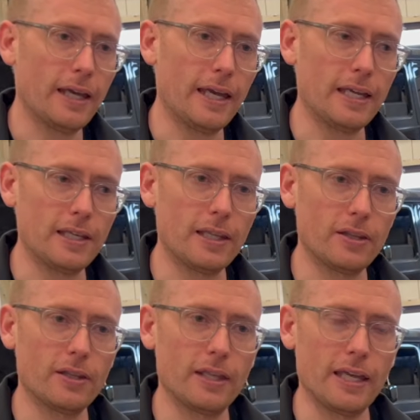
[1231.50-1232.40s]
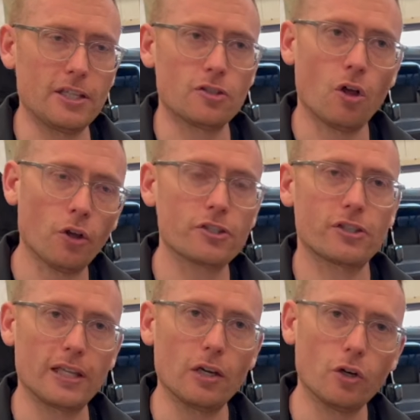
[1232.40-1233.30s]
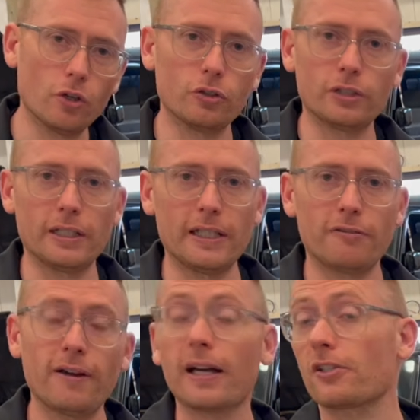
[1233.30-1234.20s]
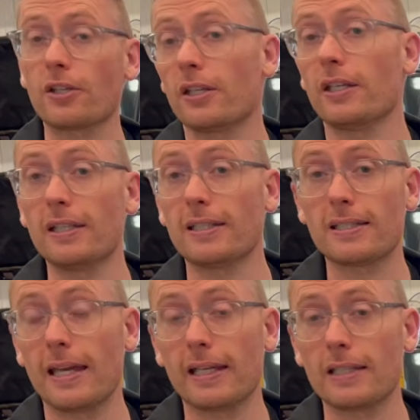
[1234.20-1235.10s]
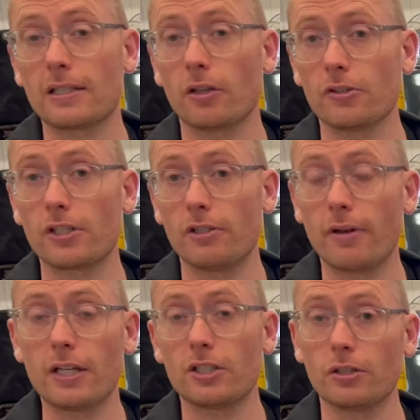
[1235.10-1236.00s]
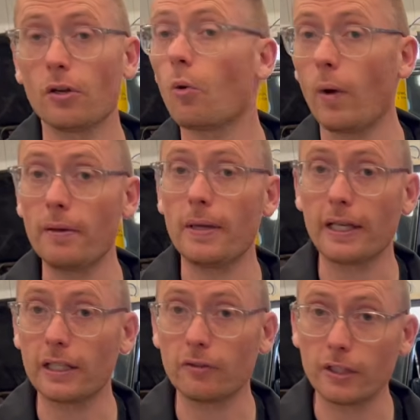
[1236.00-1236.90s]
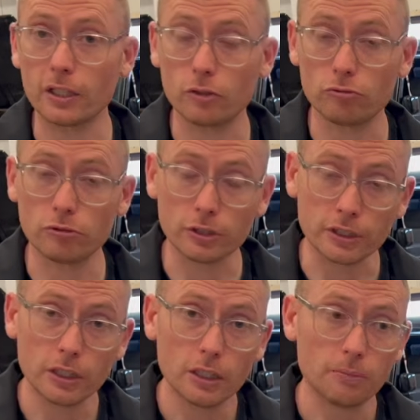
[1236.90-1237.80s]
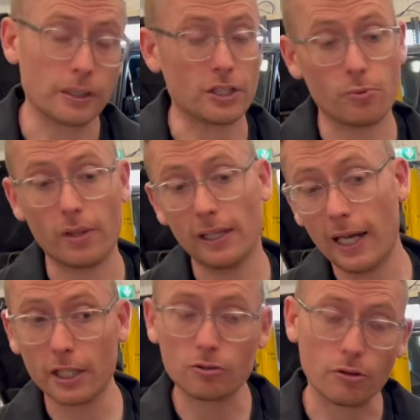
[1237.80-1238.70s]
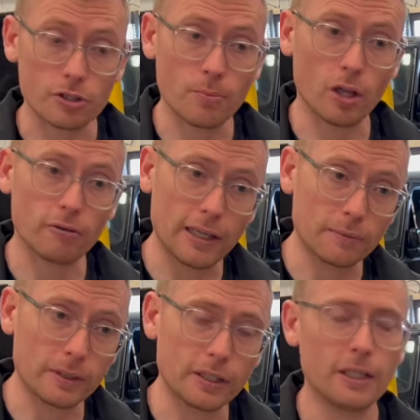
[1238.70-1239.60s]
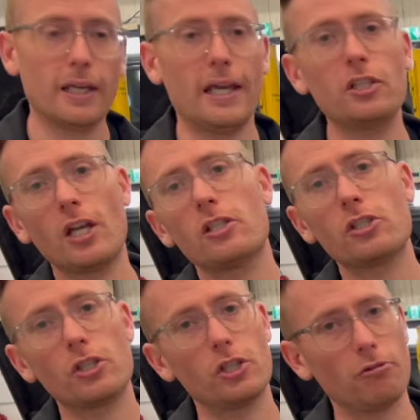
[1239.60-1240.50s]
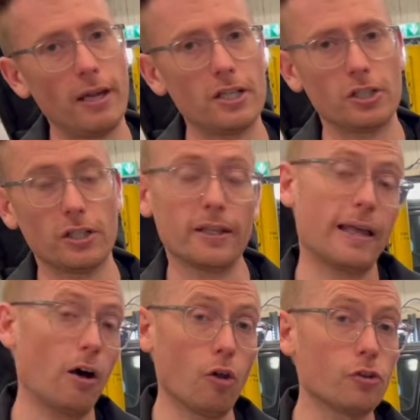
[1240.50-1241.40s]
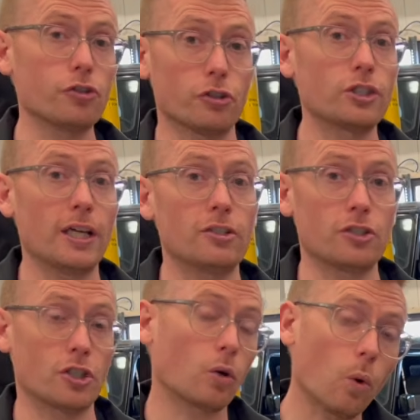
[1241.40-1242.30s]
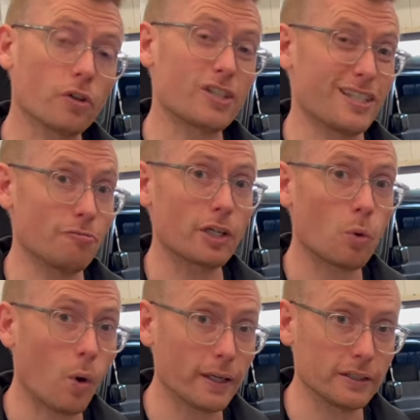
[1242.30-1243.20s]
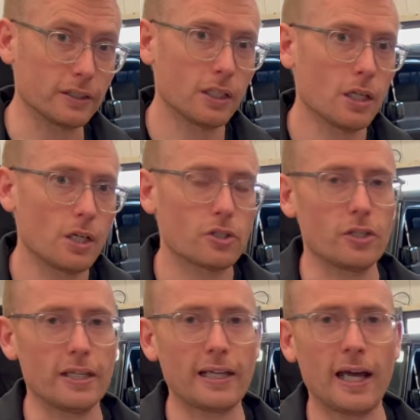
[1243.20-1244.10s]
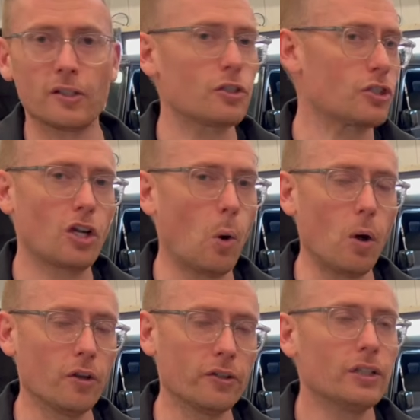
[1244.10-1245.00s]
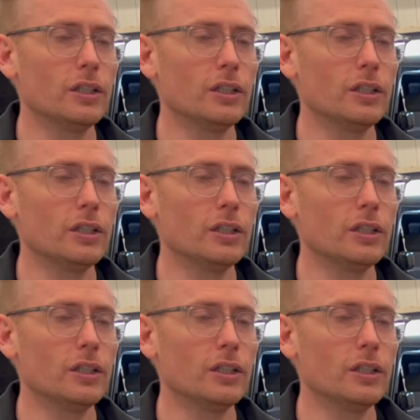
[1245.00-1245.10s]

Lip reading: is not the only factor that you need to take into consideration when making a vehicle run, because with a larger or a smaller element, it changes the duration, and that also changes the quantity required. So you can't just go on